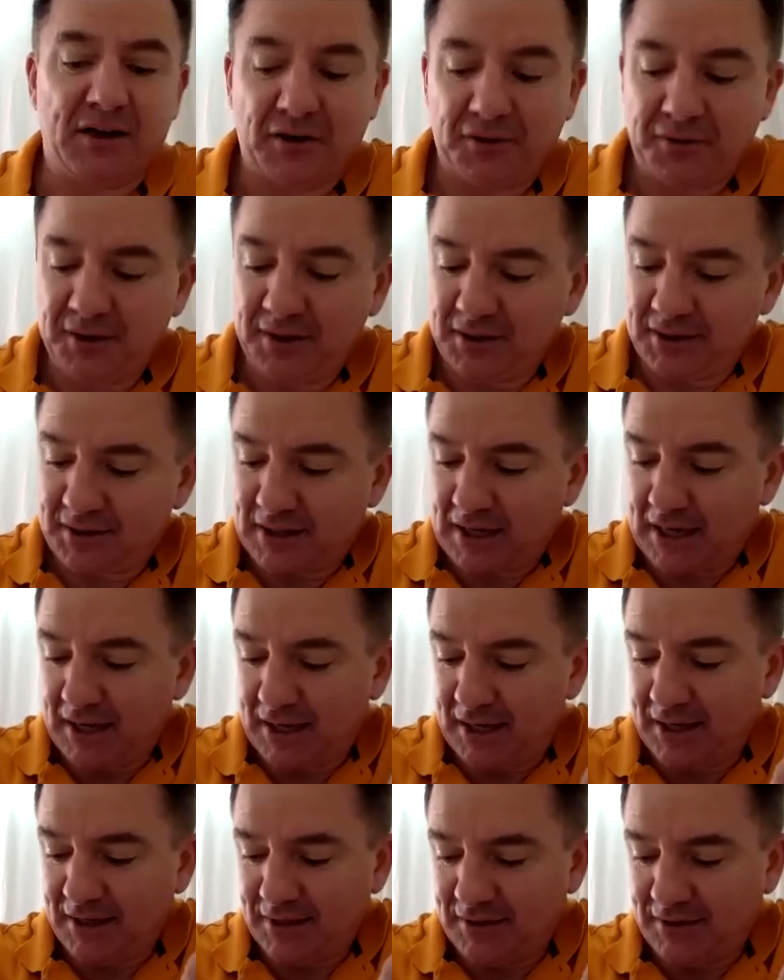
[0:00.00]
And I think that
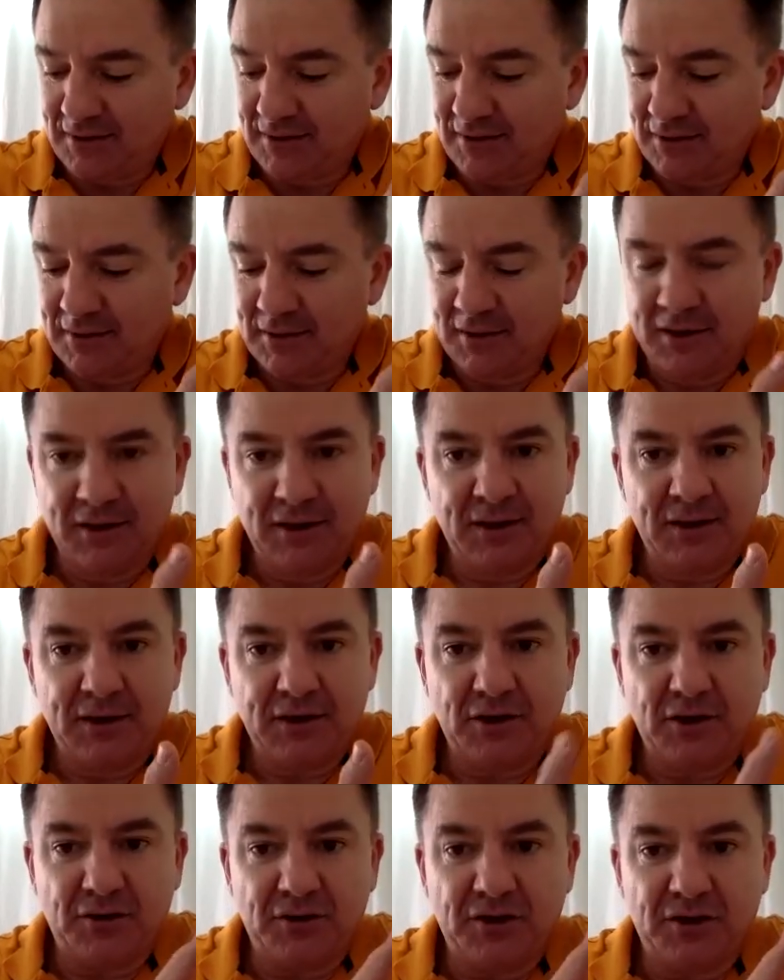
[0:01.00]
that is
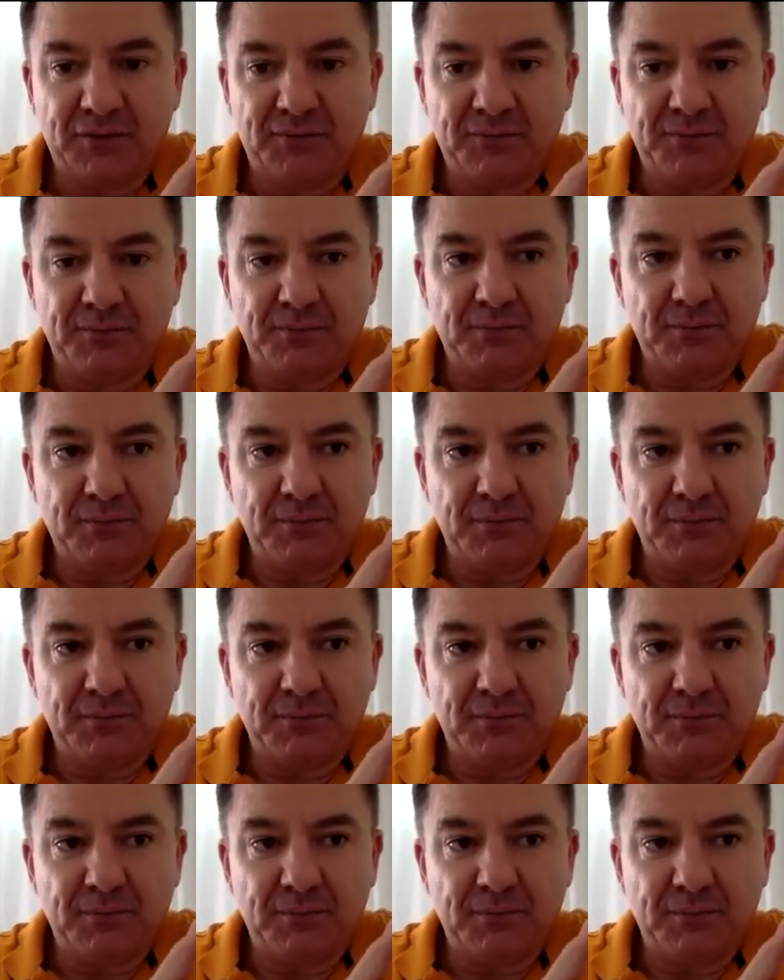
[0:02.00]
you, you